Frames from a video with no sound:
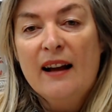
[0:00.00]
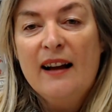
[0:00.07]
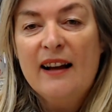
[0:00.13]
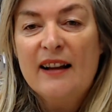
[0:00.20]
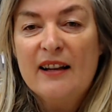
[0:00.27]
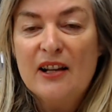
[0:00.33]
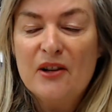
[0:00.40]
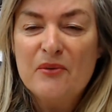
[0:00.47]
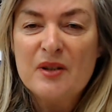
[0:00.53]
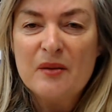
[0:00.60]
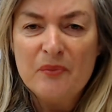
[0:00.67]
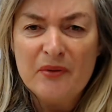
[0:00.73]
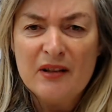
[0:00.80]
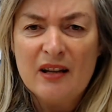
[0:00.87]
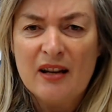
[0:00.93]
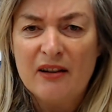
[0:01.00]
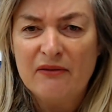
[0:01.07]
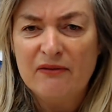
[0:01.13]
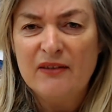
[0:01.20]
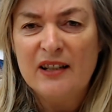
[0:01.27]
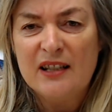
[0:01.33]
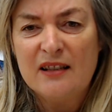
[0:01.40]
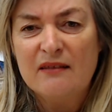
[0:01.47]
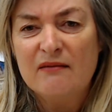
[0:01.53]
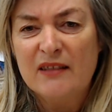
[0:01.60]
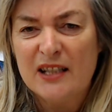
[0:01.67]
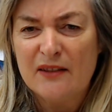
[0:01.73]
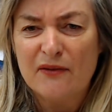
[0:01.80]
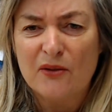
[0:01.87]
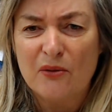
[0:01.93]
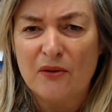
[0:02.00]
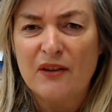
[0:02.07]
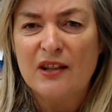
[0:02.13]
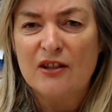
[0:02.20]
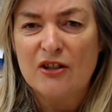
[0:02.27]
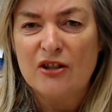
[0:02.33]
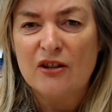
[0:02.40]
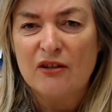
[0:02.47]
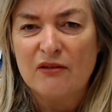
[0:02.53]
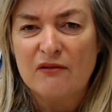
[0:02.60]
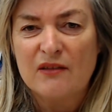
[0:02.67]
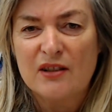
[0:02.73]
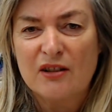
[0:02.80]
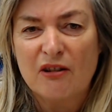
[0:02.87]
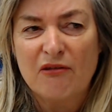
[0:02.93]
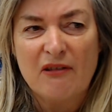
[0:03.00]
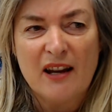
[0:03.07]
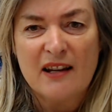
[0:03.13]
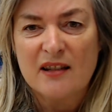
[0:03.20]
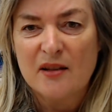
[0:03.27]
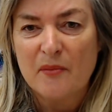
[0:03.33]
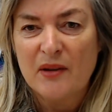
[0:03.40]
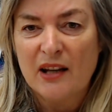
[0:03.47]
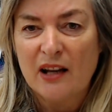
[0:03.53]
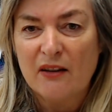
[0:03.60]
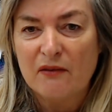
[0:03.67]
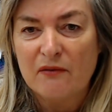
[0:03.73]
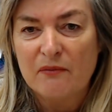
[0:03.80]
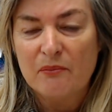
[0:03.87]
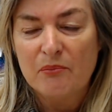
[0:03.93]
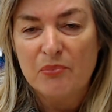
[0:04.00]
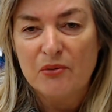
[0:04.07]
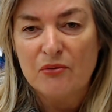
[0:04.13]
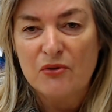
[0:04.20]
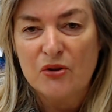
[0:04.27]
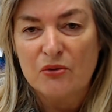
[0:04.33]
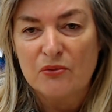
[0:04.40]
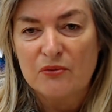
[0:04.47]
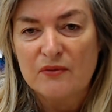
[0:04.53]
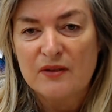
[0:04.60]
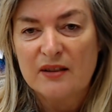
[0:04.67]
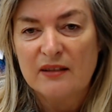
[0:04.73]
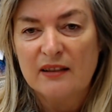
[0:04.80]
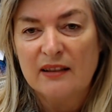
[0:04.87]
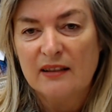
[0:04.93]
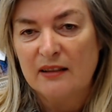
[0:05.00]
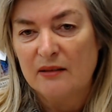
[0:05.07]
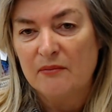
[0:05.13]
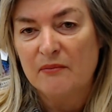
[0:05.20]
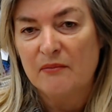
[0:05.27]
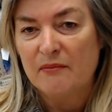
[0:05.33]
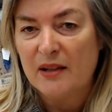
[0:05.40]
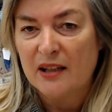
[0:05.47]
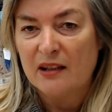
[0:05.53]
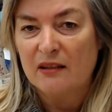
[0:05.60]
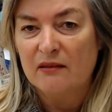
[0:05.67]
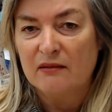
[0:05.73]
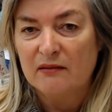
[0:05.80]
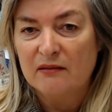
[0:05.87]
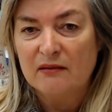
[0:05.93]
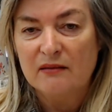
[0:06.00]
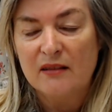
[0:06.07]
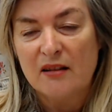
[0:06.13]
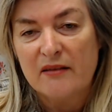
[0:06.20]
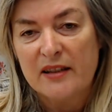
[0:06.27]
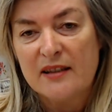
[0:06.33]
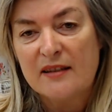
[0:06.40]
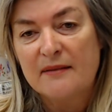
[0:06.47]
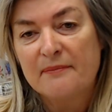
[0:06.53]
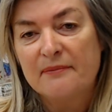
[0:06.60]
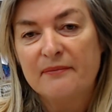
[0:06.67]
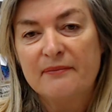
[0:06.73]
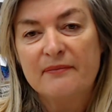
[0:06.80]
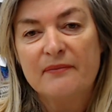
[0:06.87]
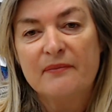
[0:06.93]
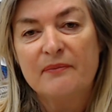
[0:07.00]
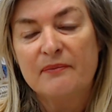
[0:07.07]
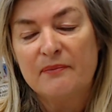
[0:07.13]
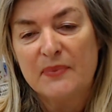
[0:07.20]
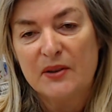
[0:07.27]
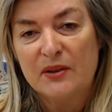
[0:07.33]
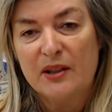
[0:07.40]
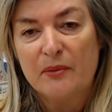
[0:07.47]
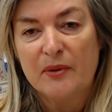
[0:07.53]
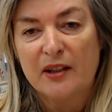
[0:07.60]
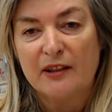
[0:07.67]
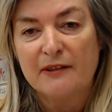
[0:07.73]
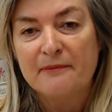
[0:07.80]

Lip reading: it was a really difficult thing to do, is to create something out of board shorts and make it look nice. But there we go.